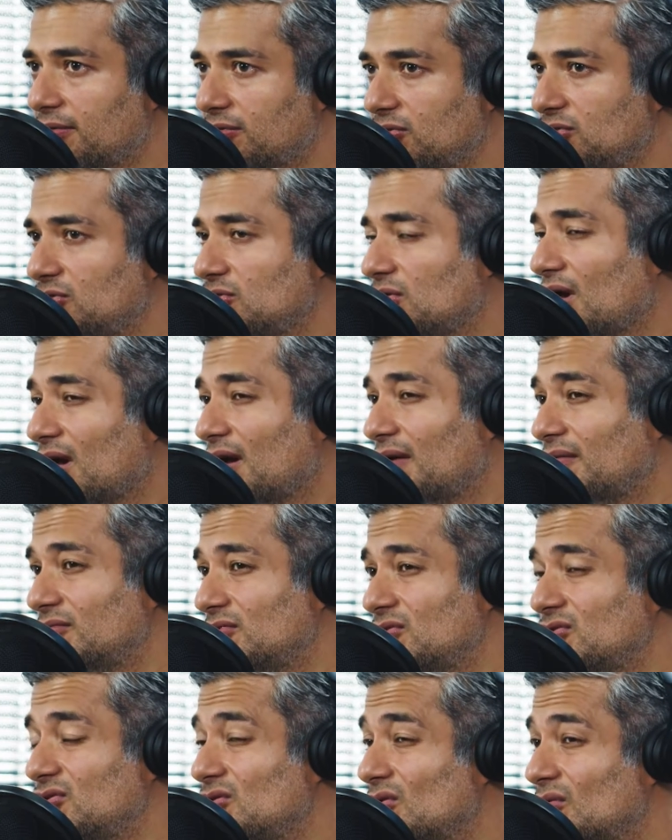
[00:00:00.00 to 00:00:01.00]
Did you
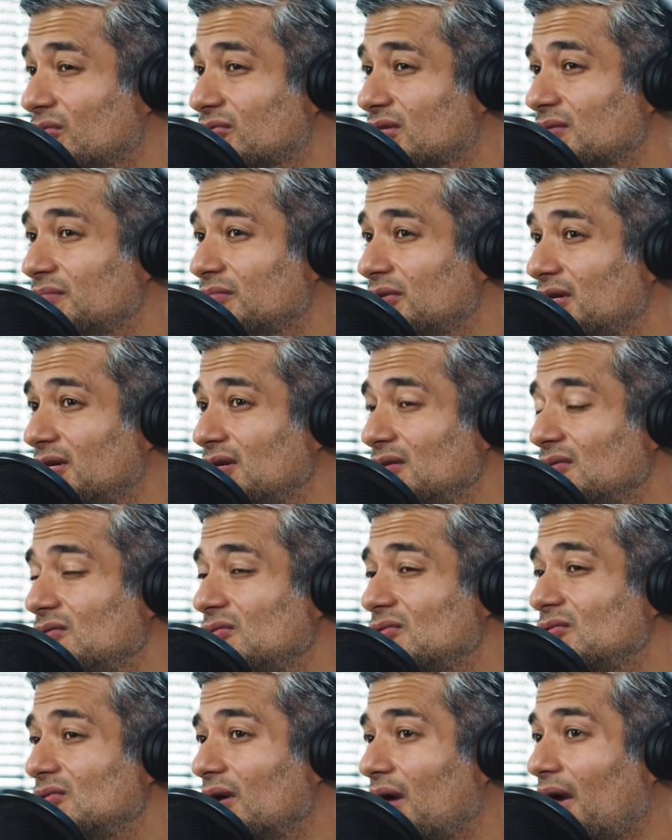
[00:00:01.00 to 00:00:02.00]
know somebody
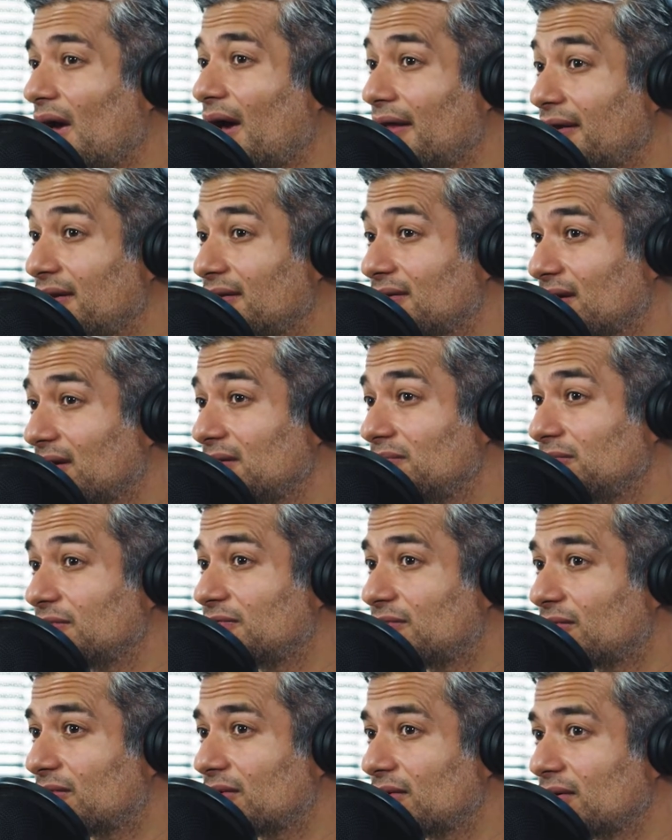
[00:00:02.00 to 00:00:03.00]
who had it done
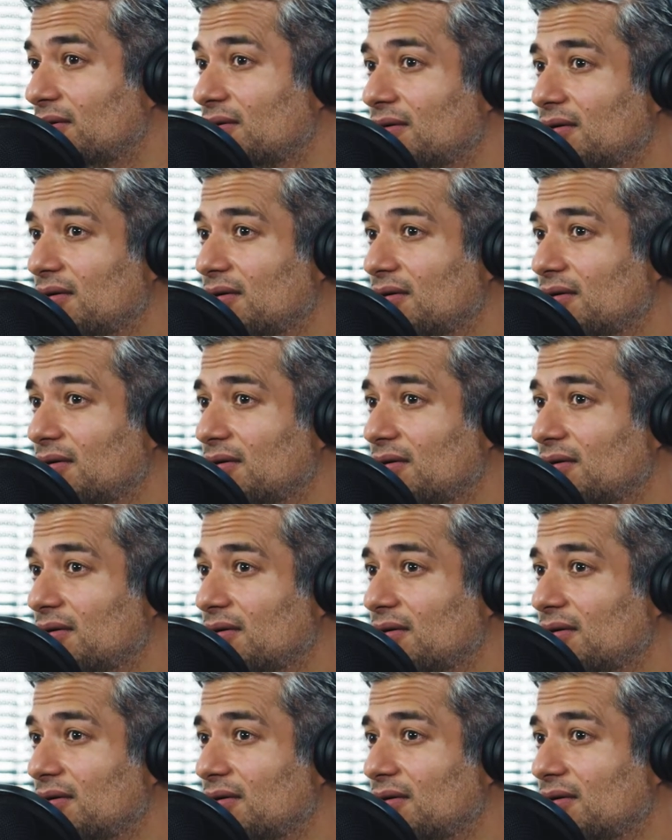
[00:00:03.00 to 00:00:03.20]
before?